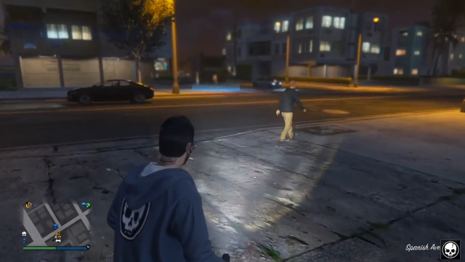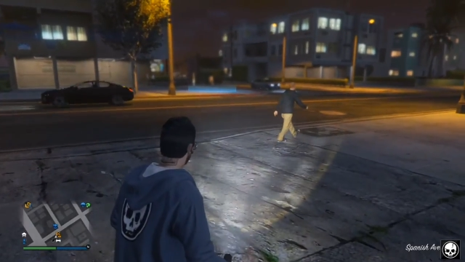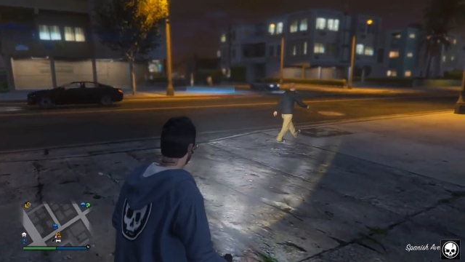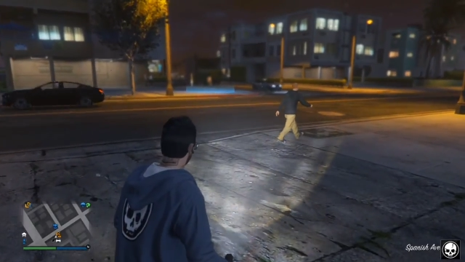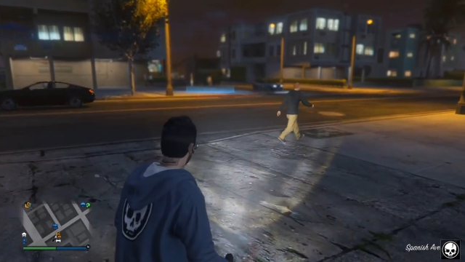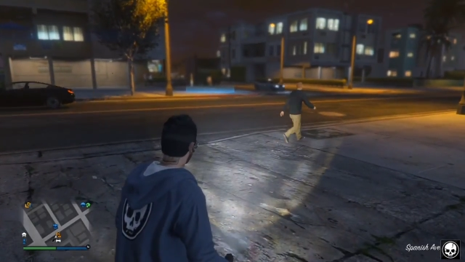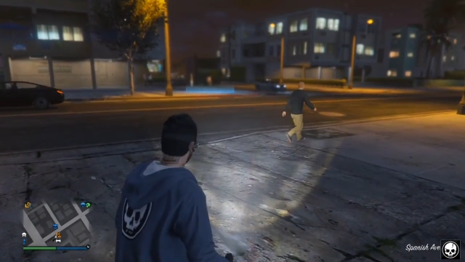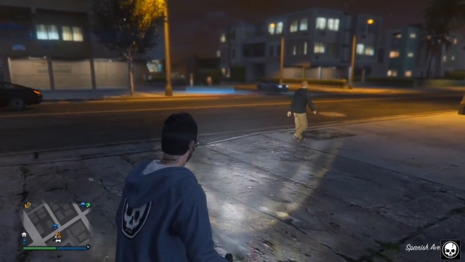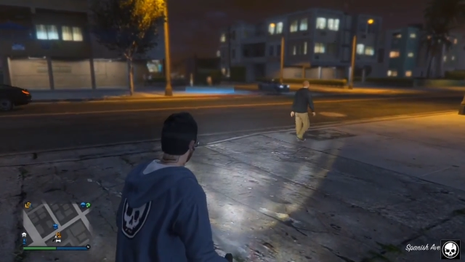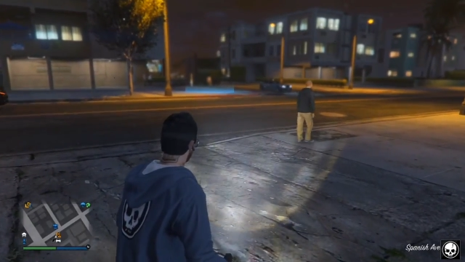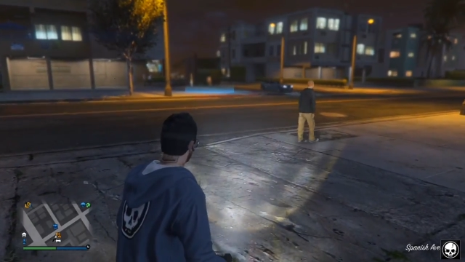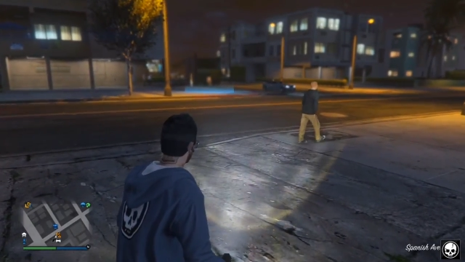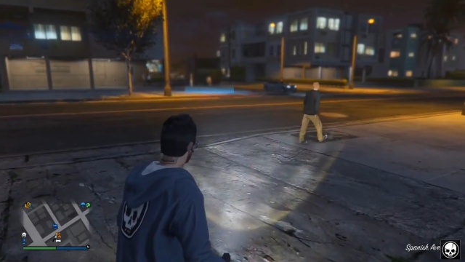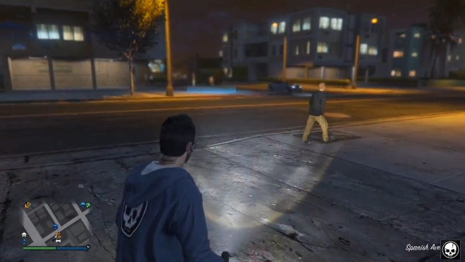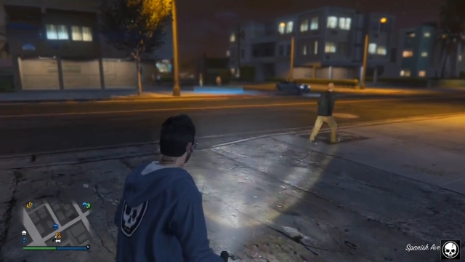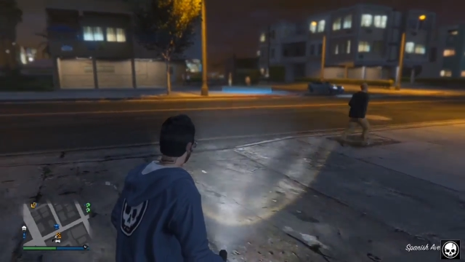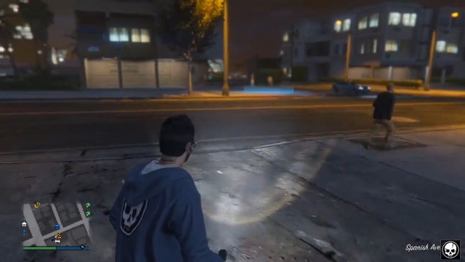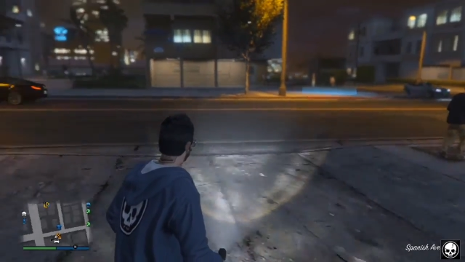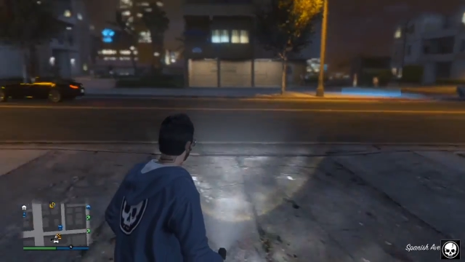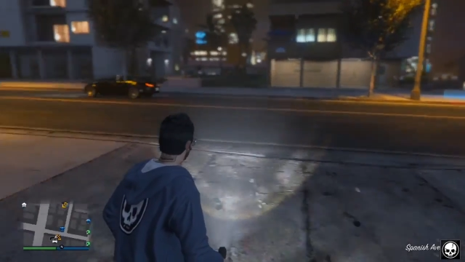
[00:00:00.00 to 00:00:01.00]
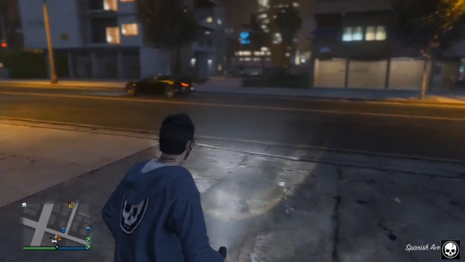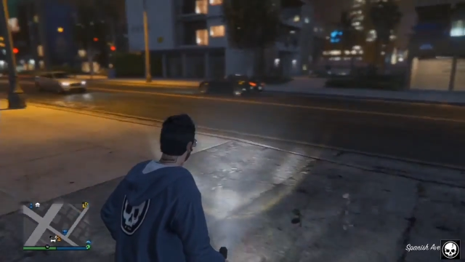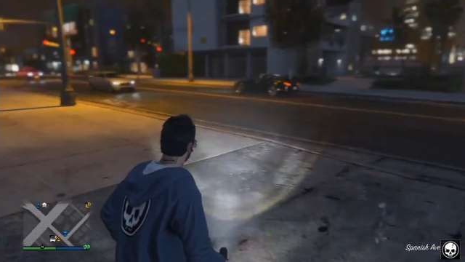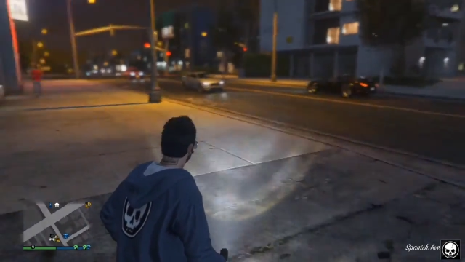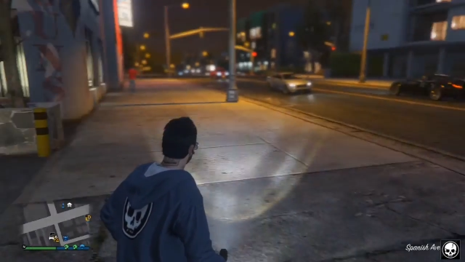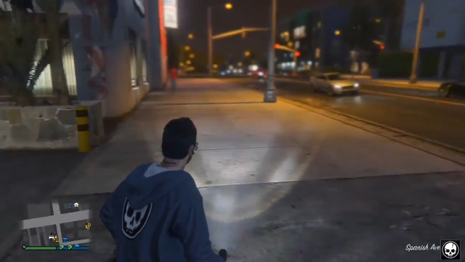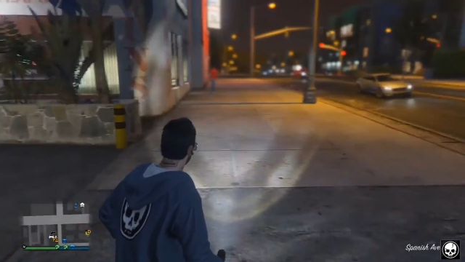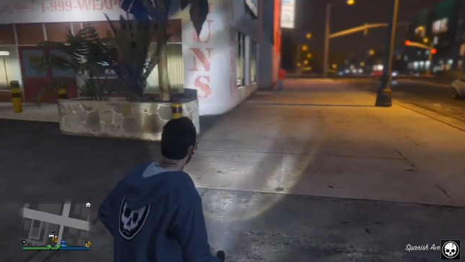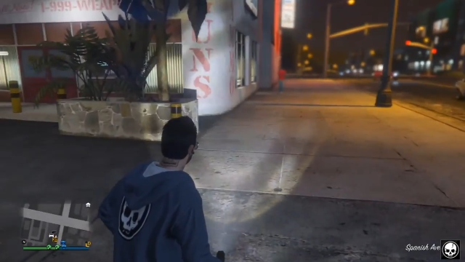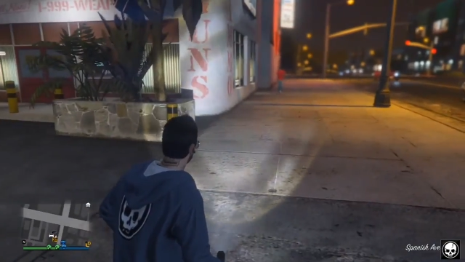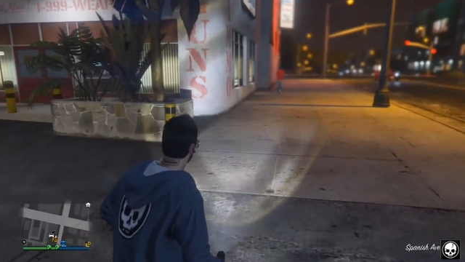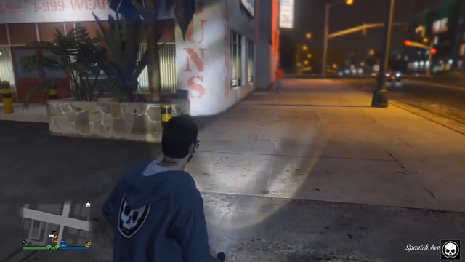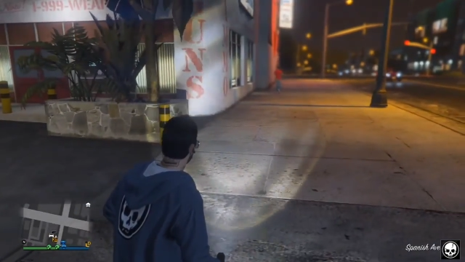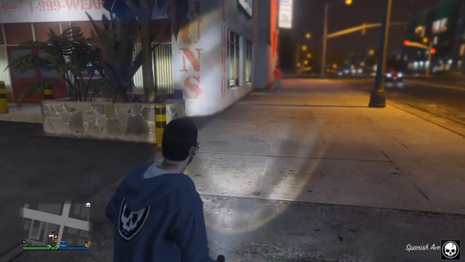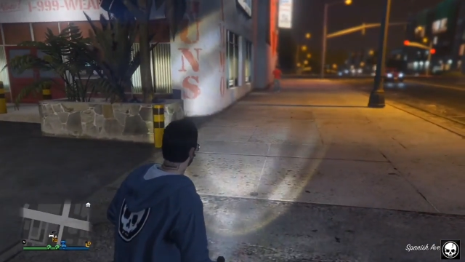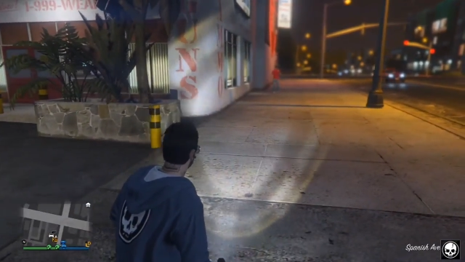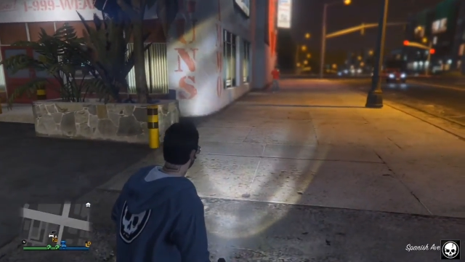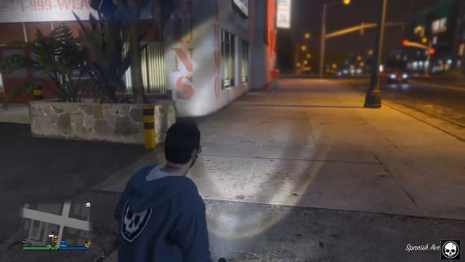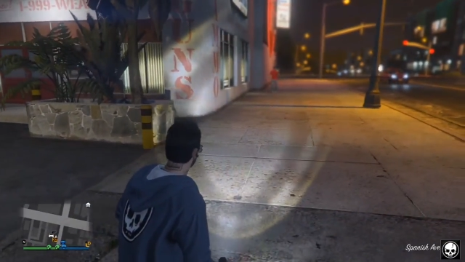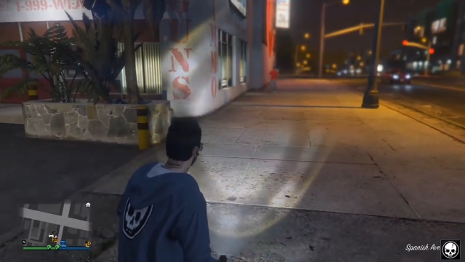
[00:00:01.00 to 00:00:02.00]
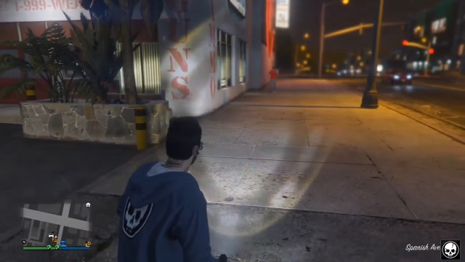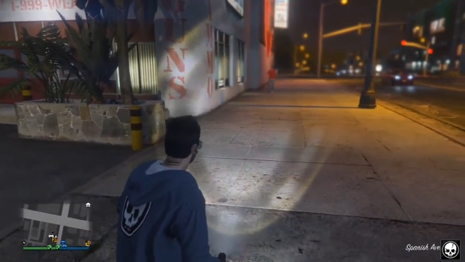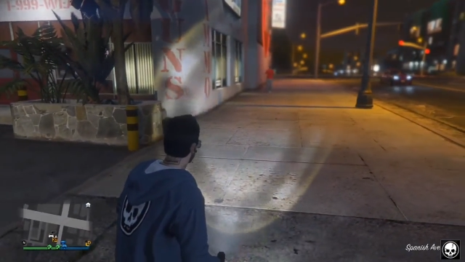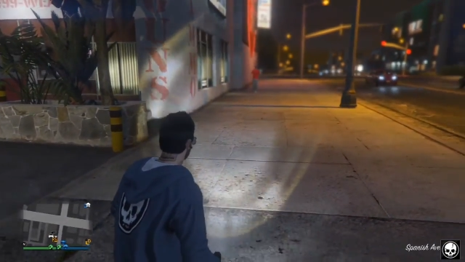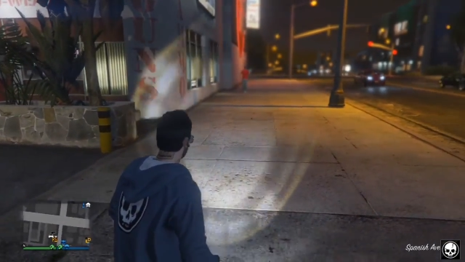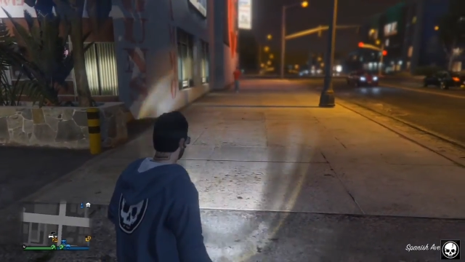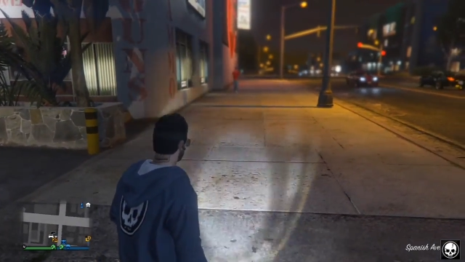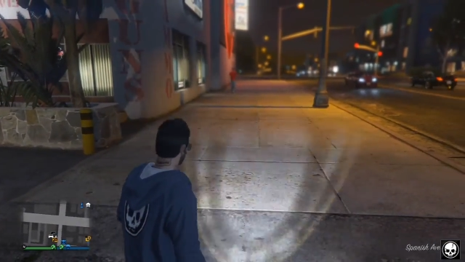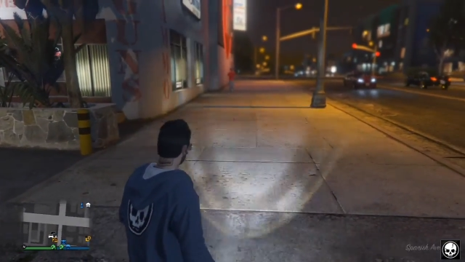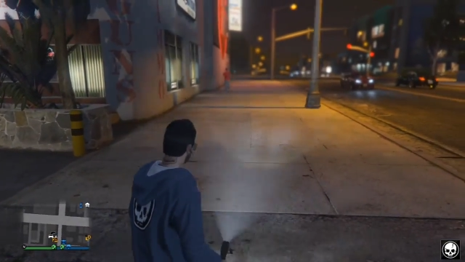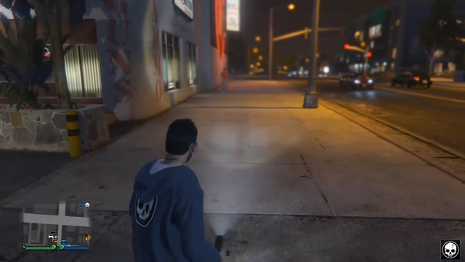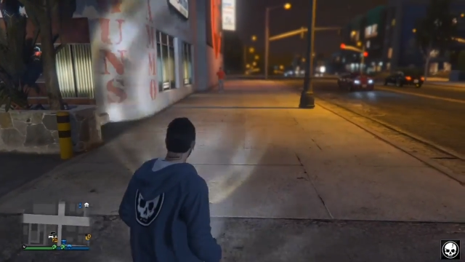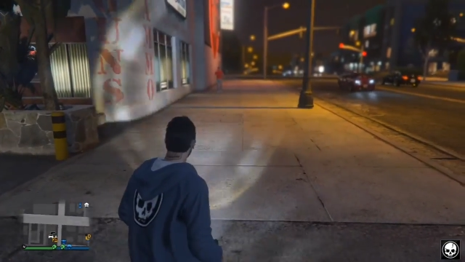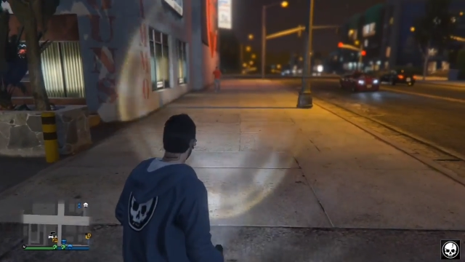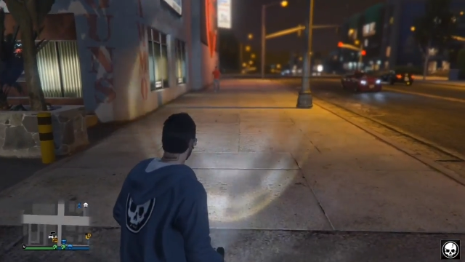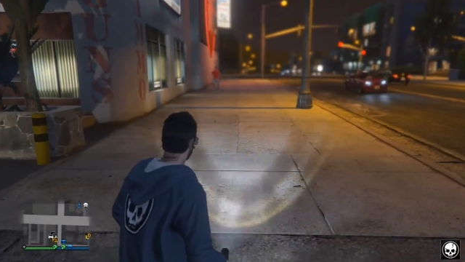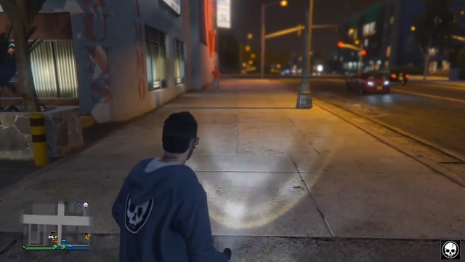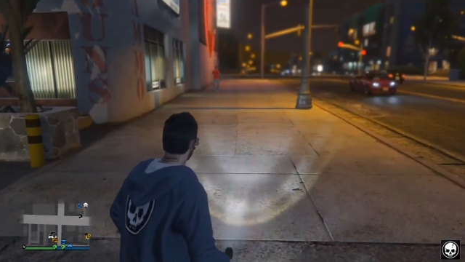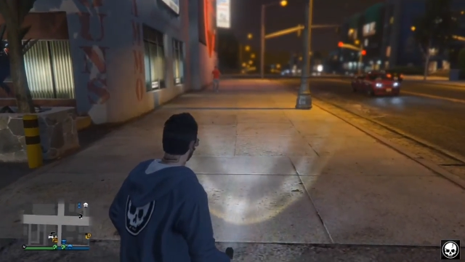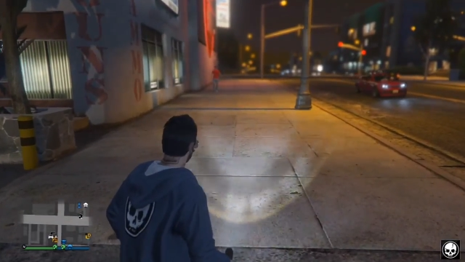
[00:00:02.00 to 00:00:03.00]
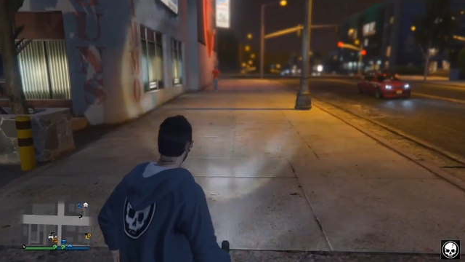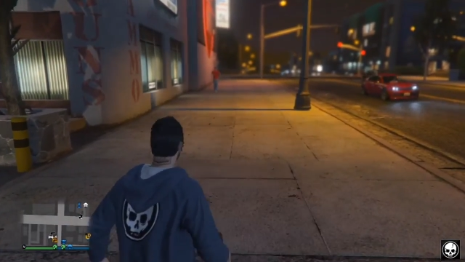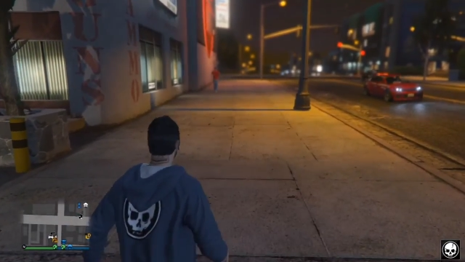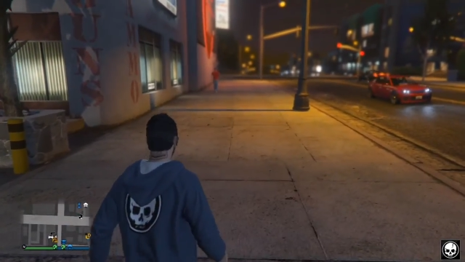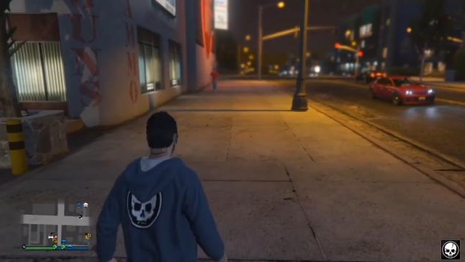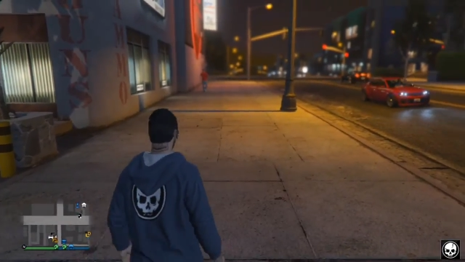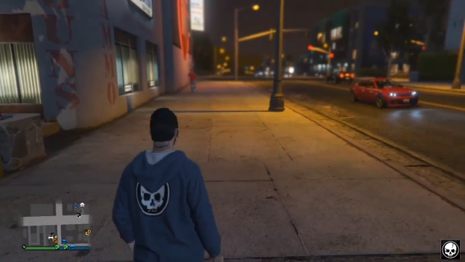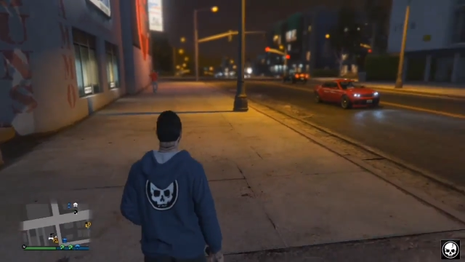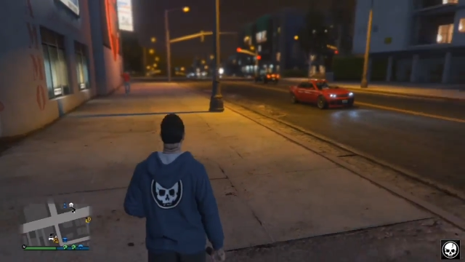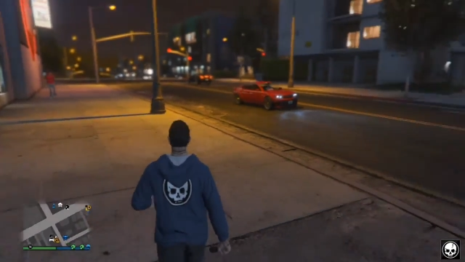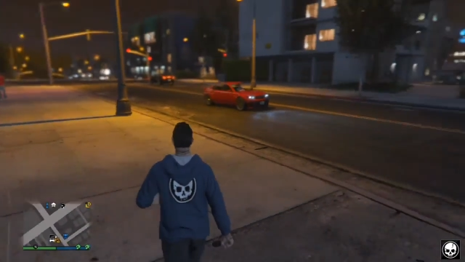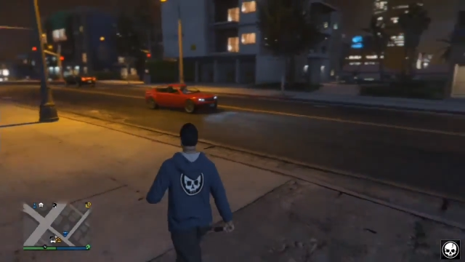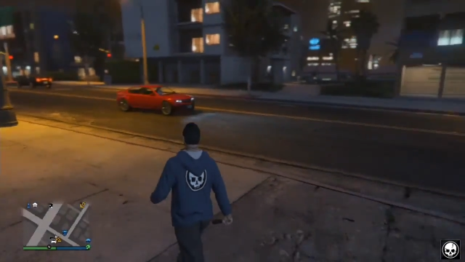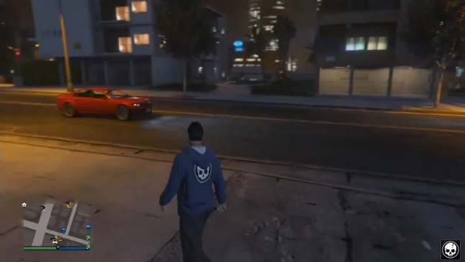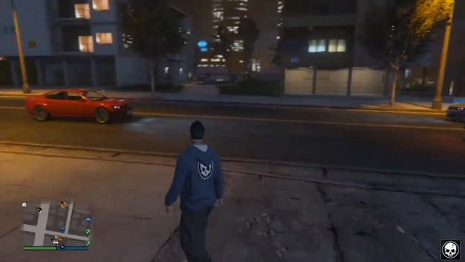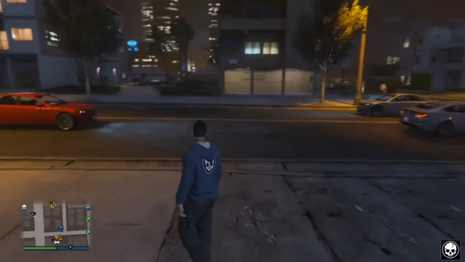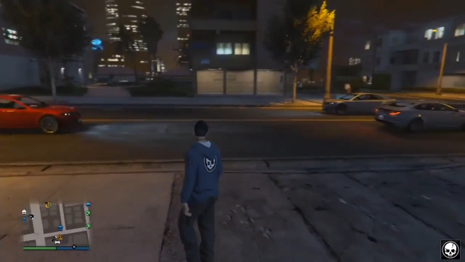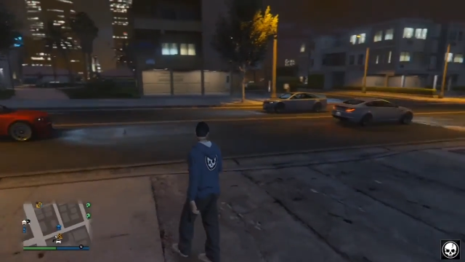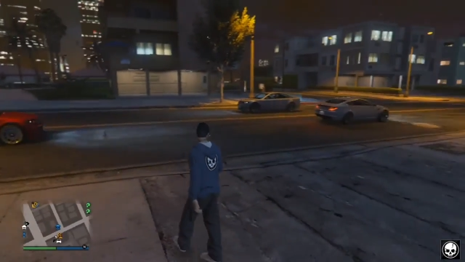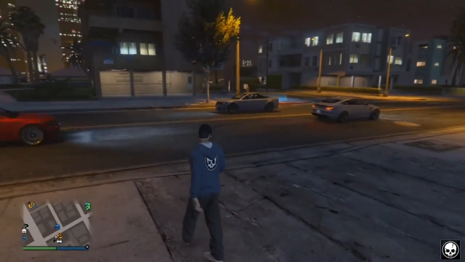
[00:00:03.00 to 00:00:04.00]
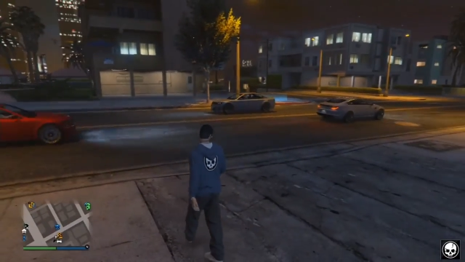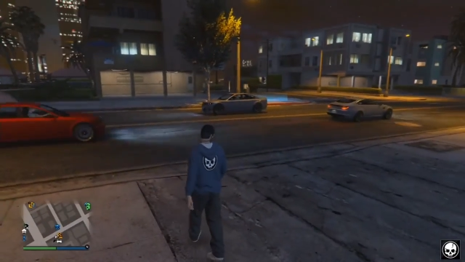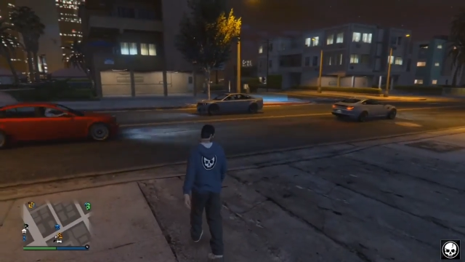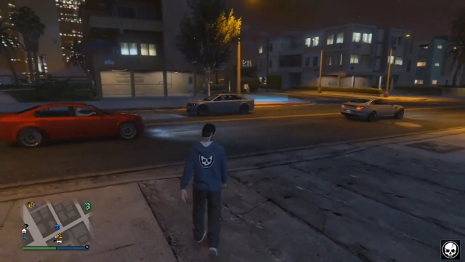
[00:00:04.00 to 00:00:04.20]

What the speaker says: No face is visible, so there are no lips to read.